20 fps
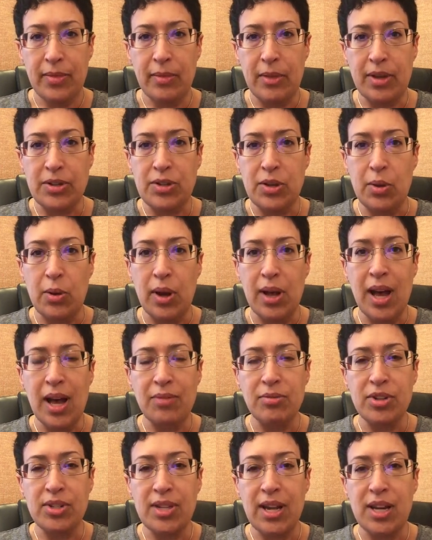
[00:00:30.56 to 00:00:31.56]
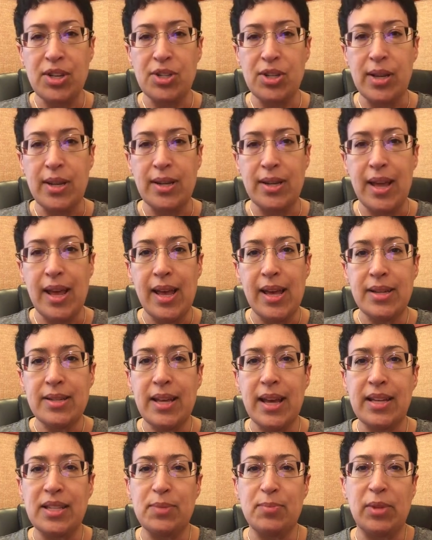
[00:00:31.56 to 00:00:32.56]
Okay, so a conversation
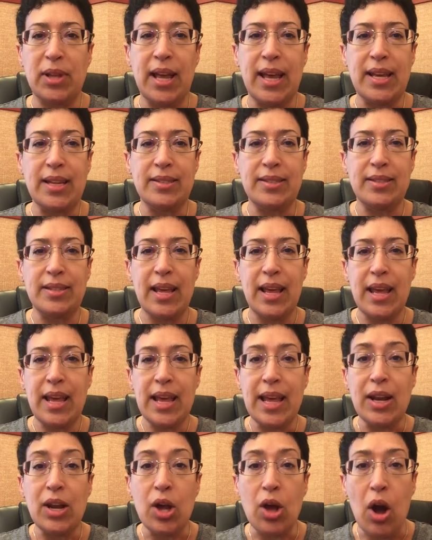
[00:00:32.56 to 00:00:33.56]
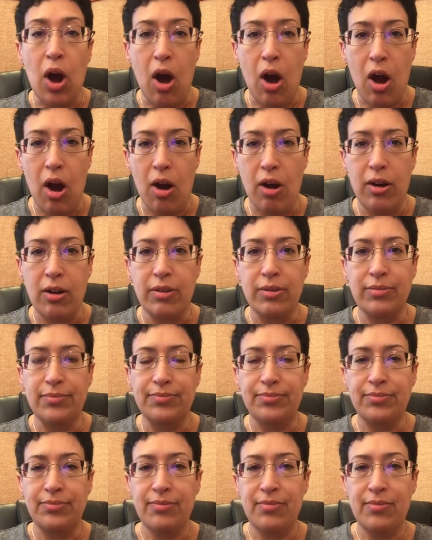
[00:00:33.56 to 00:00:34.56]
takes place in a car,
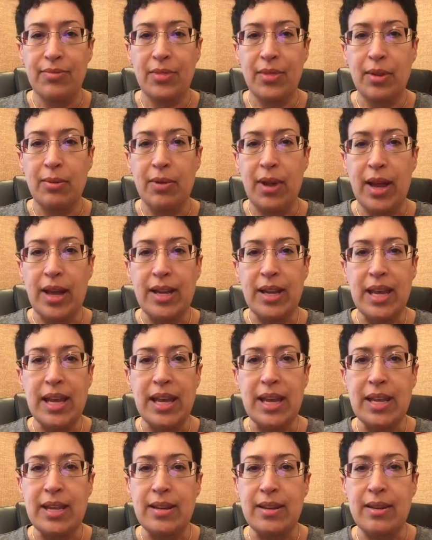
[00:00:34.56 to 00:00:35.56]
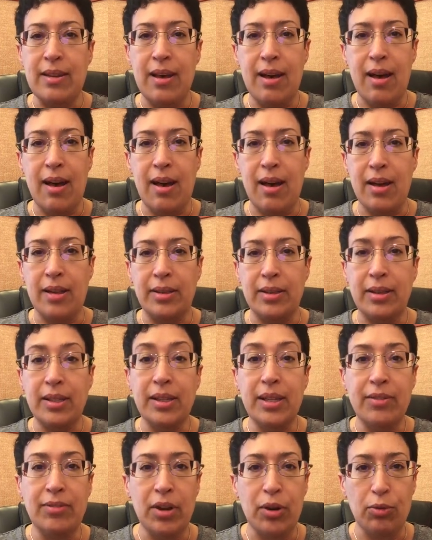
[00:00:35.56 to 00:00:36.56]
right? In the
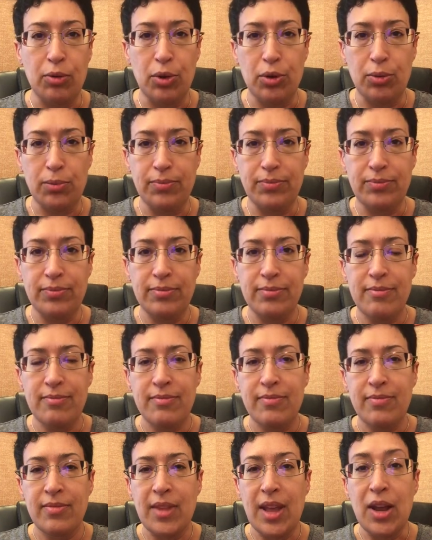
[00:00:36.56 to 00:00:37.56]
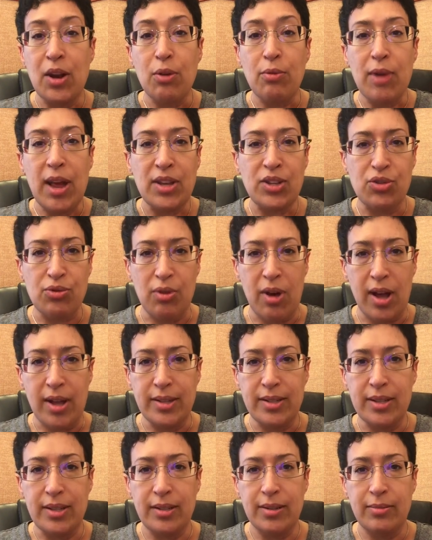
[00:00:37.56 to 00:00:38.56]
living room, in a
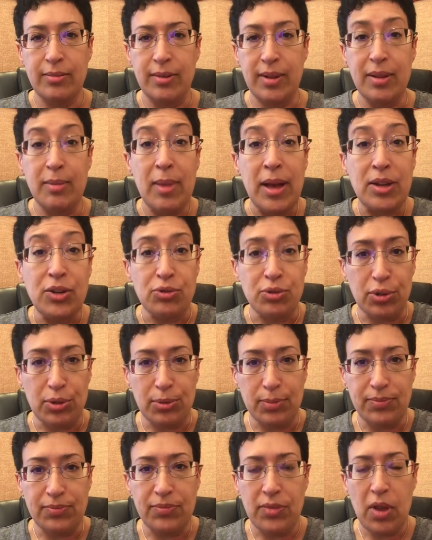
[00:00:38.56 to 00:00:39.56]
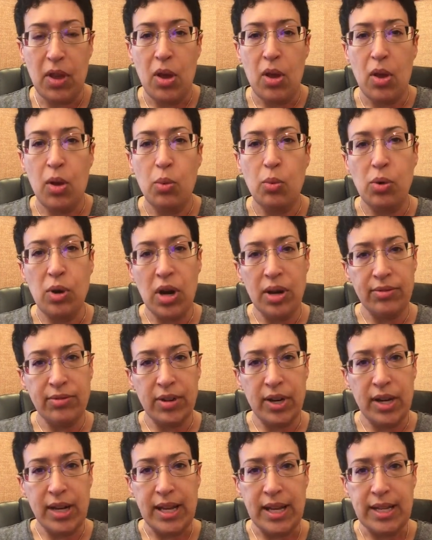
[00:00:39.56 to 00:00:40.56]
restaurant, in the bedroom,
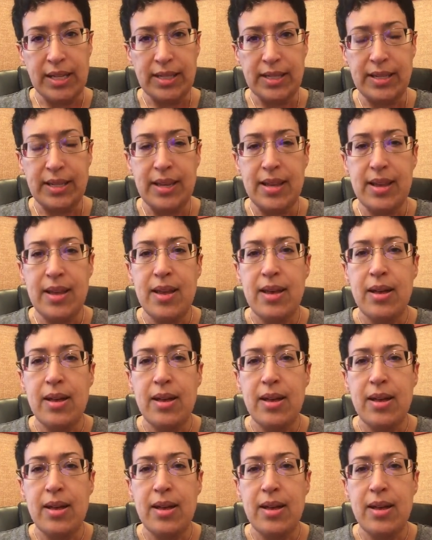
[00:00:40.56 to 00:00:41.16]
wherever it is.